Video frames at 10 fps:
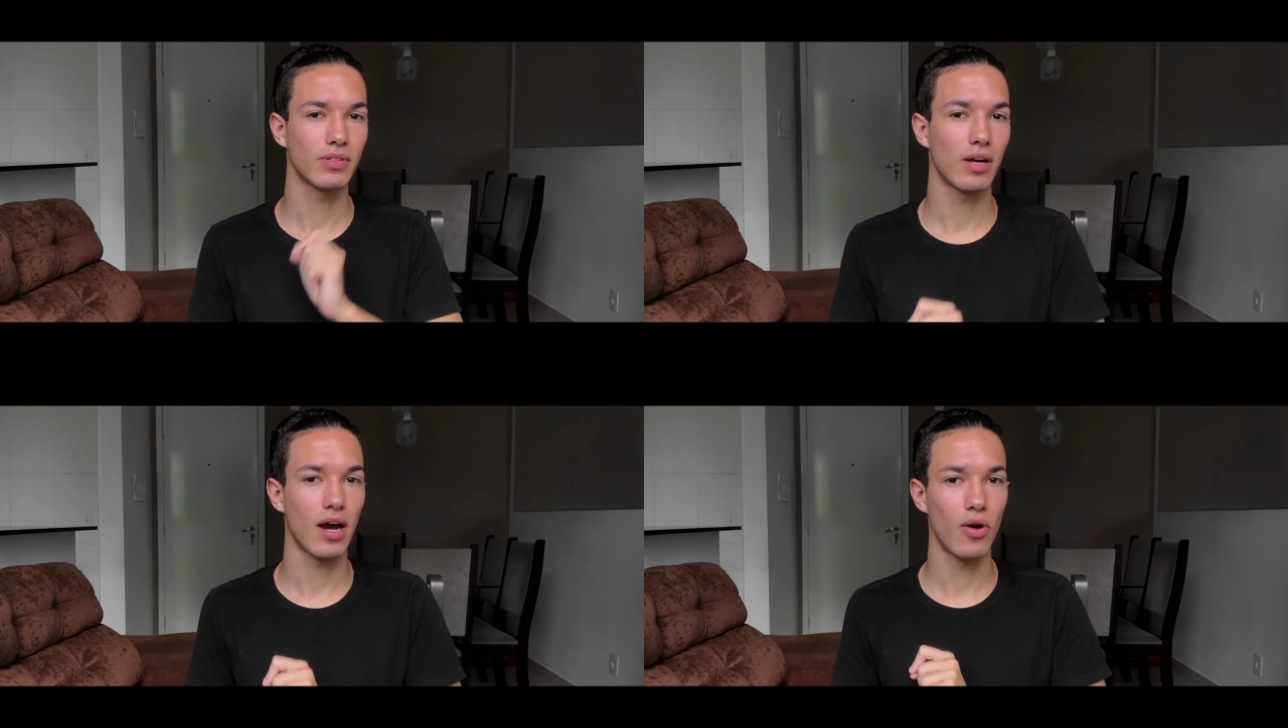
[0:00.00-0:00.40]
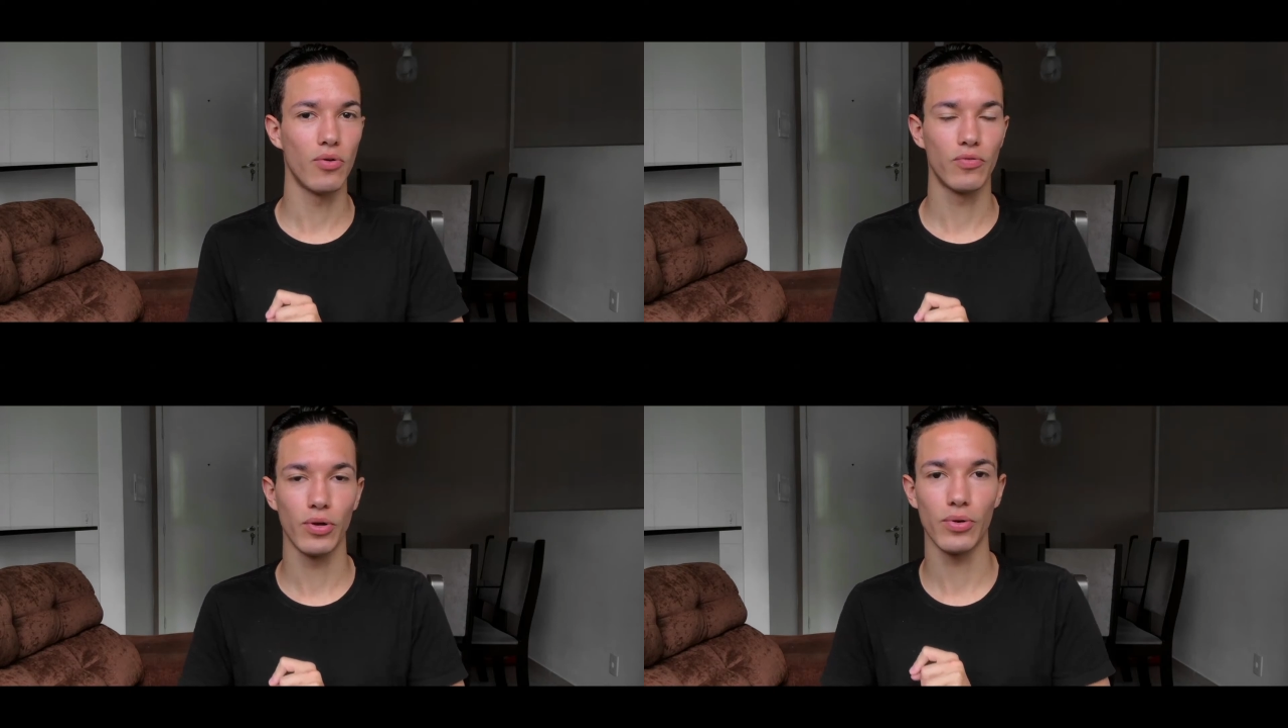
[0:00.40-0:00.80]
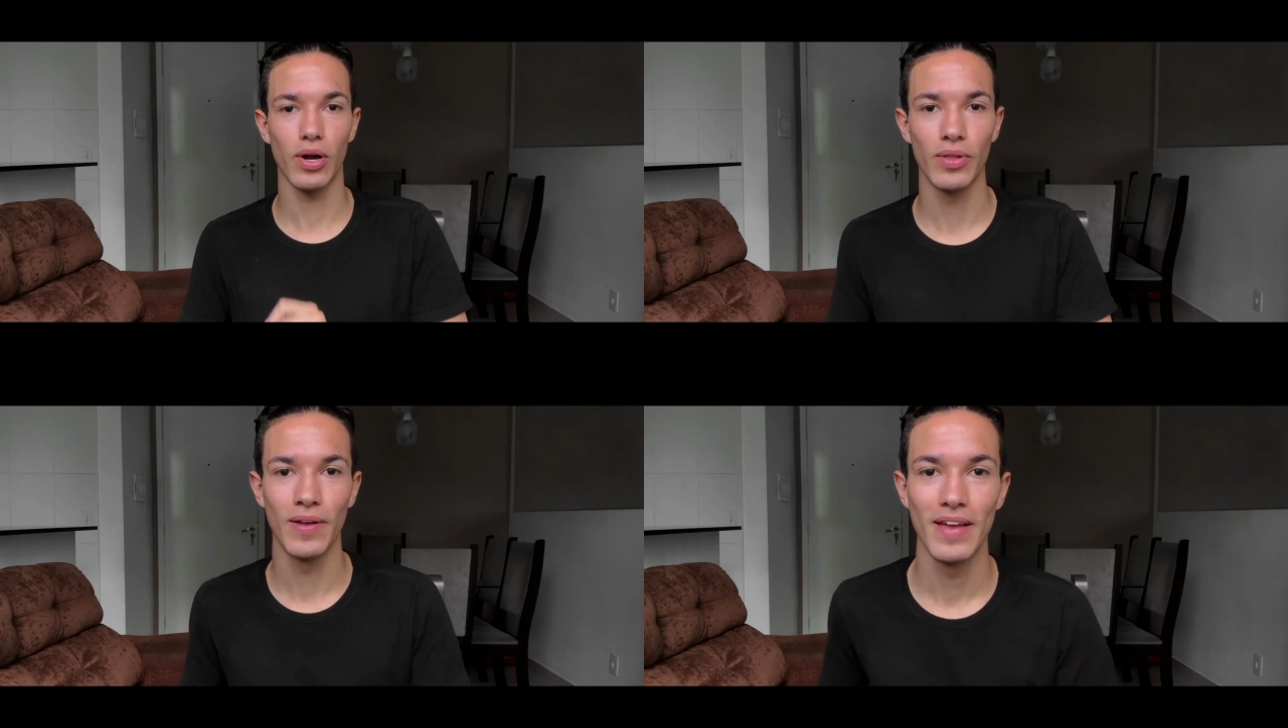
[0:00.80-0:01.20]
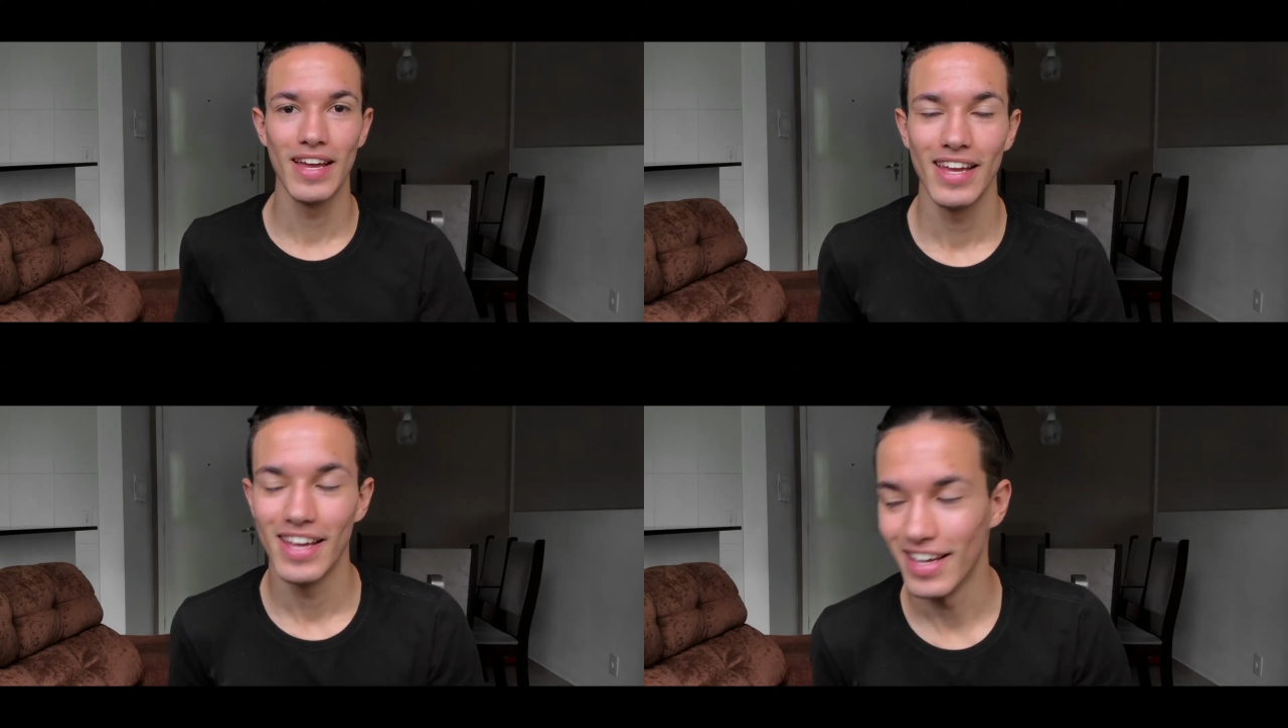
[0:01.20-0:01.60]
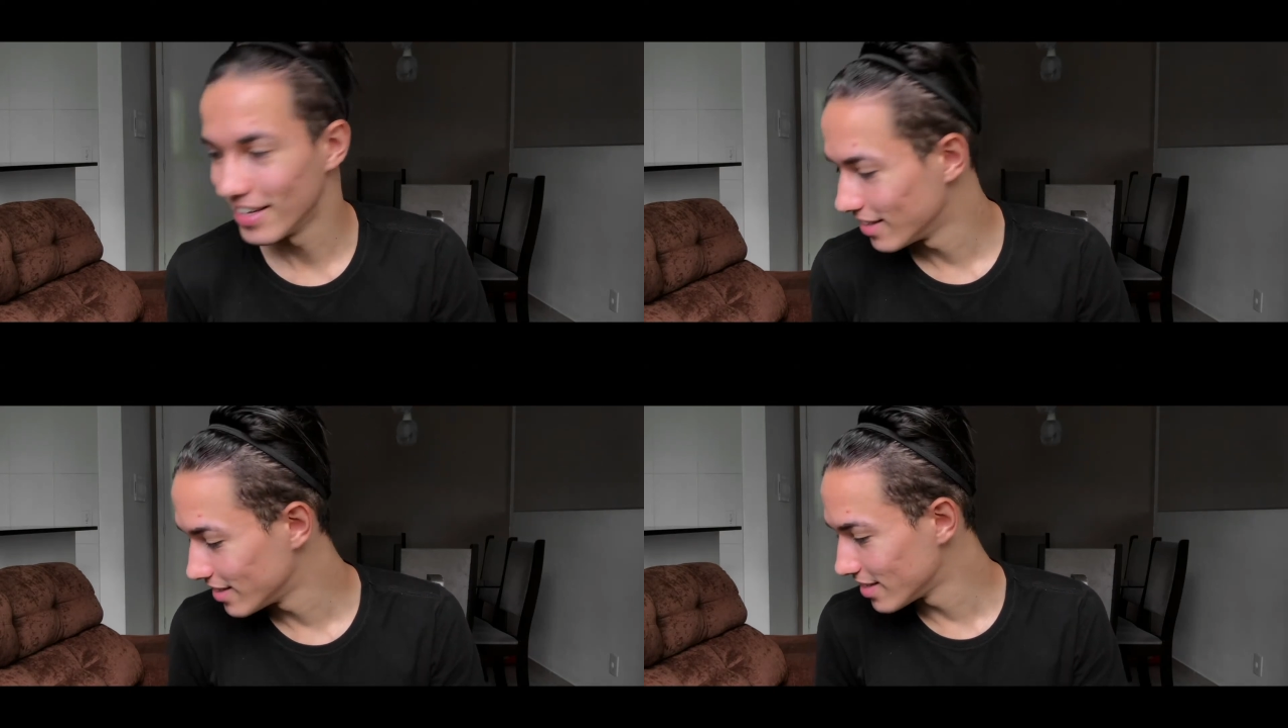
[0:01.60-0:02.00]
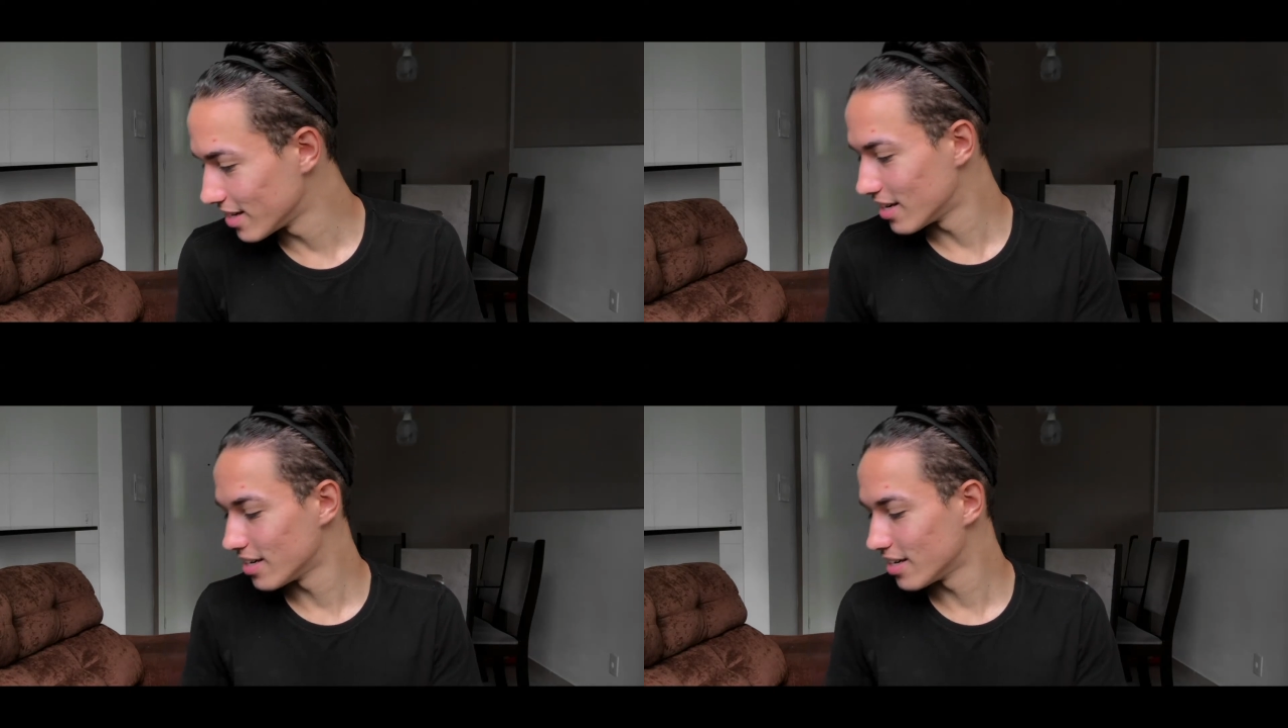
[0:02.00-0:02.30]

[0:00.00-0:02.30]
I will figure out. And